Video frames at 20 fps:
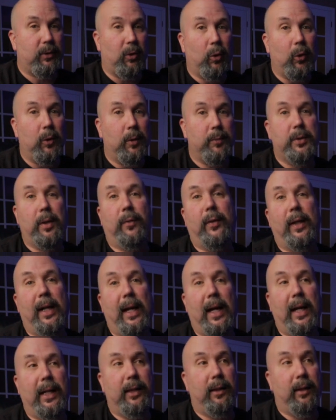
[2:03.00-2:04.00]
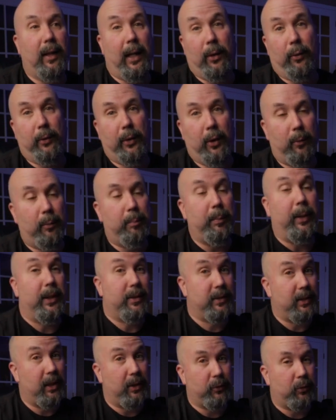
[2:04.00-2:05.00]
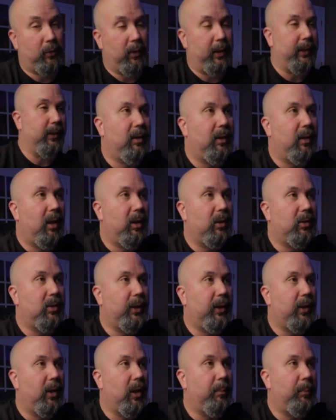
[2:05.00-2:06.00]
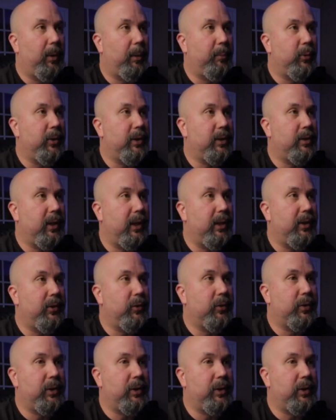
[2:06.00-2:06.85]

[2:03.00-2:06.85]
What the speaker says: curves that they added. I don't know, but it sounds great. I'll click on my presets. You'll